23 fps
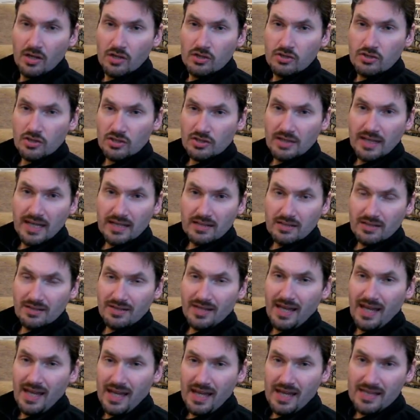Just like
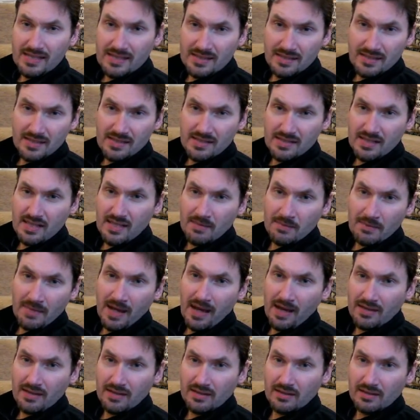today isn't the same
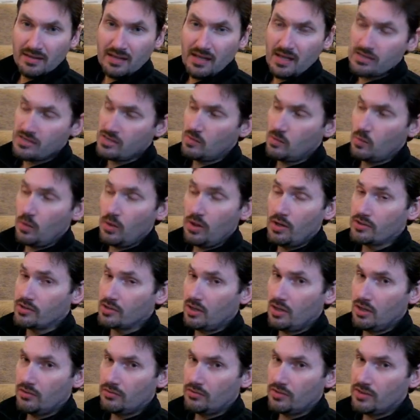ethically as it was
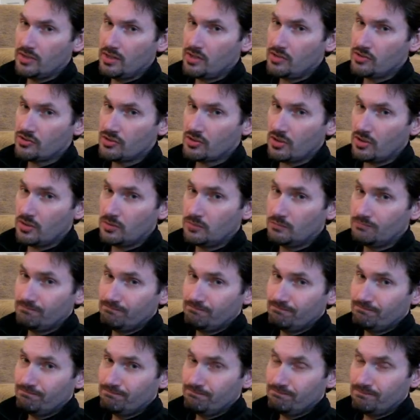100 years ago.
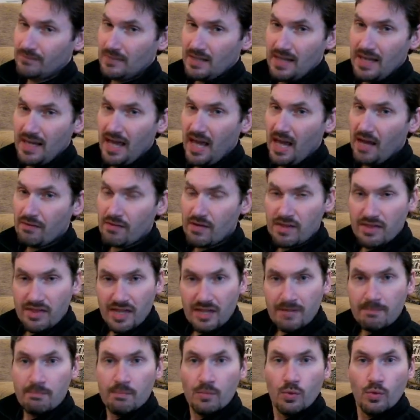
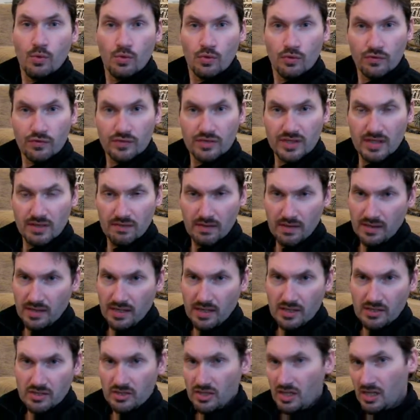Everything moves,
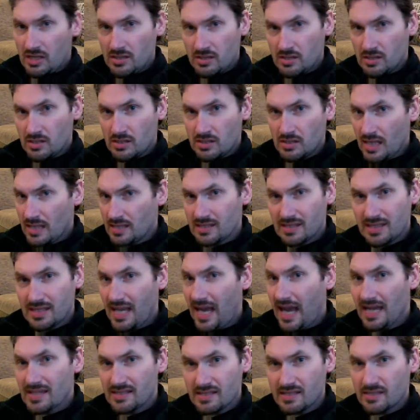everything changes. That's the
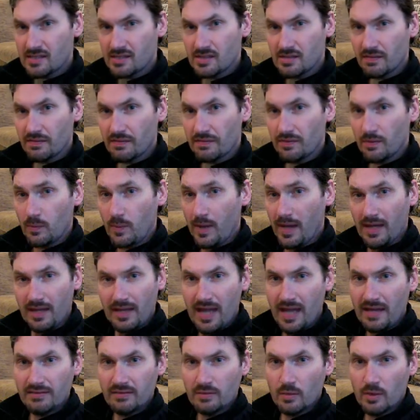essence of the way
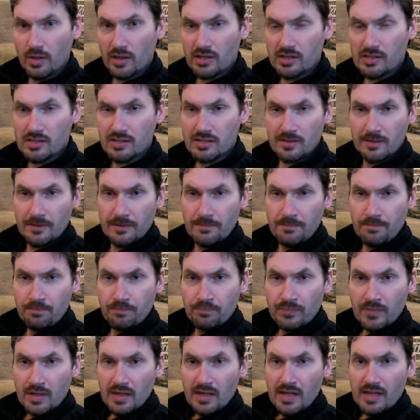life works.
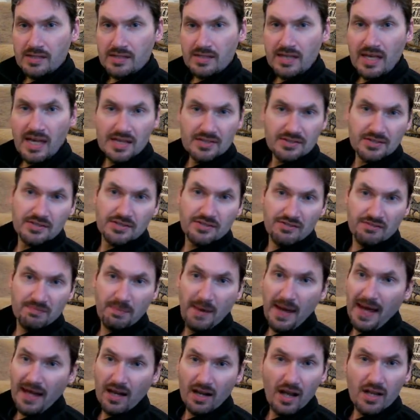It's the essence of
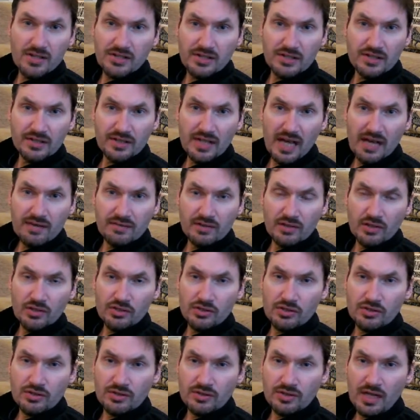biological
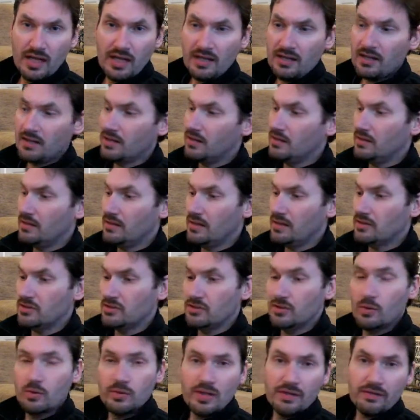evolution, and it's
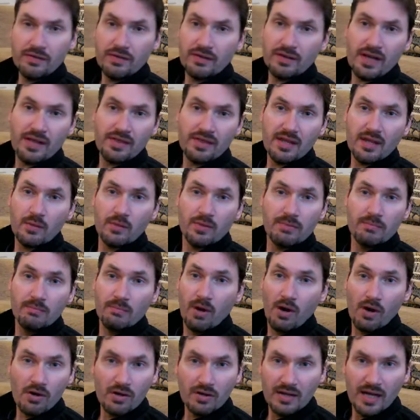no different, I think, with
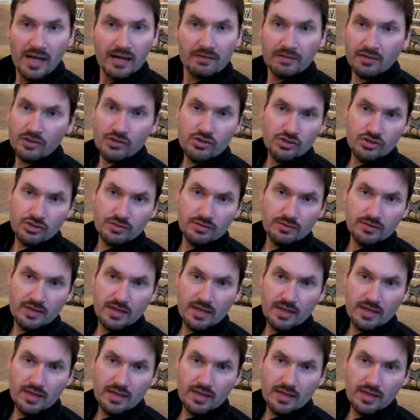moral evolution.